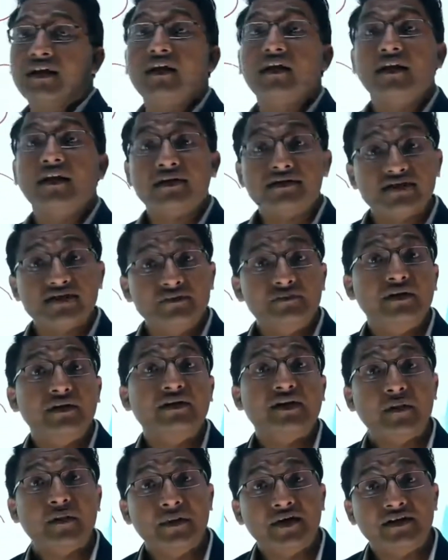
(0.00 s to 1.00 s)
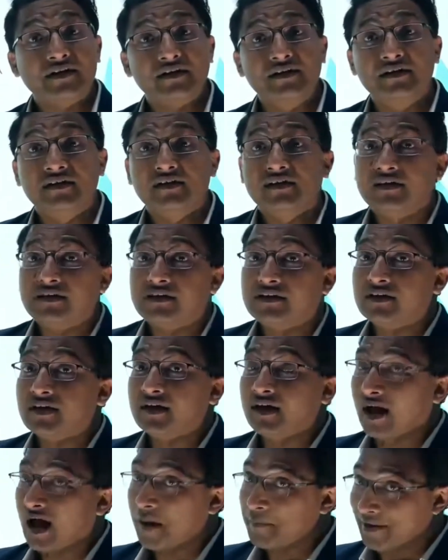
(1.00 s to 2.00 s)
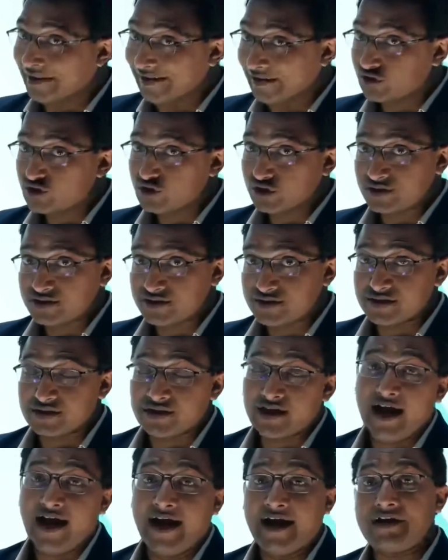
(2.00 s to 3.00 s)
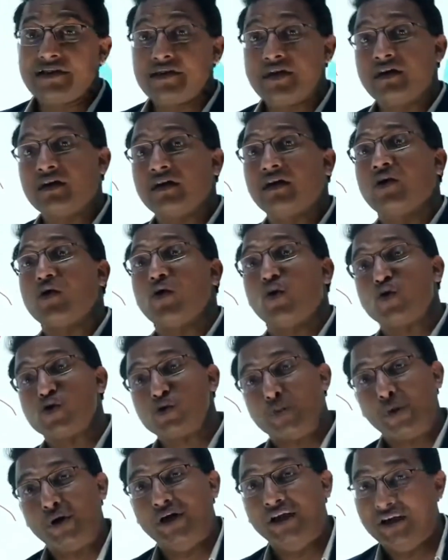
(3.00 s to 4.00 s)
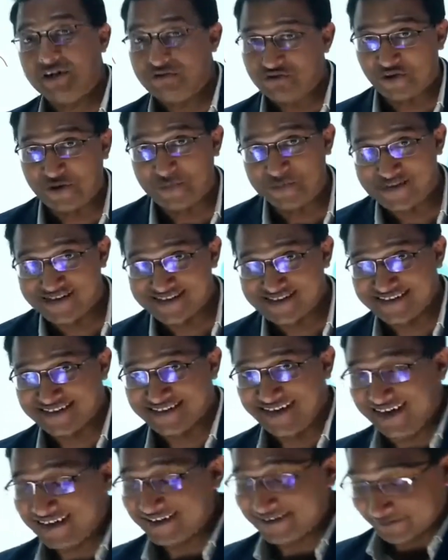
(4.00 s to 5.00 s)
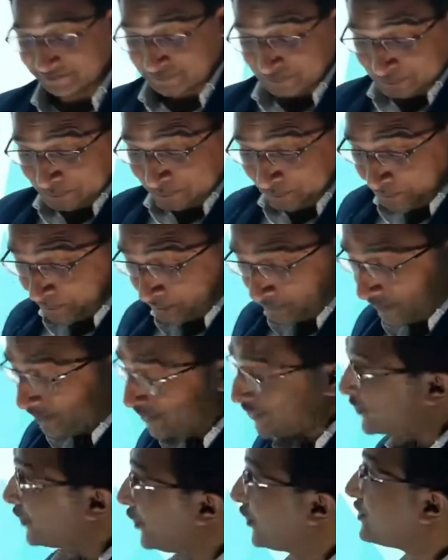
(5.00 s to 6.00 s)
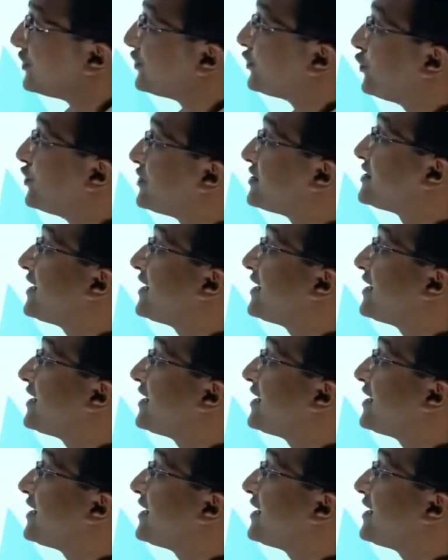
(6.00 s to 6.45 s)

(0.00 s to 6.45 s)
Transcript: the Narasimhan Committee recommendations and the corresponding reforms, right? So to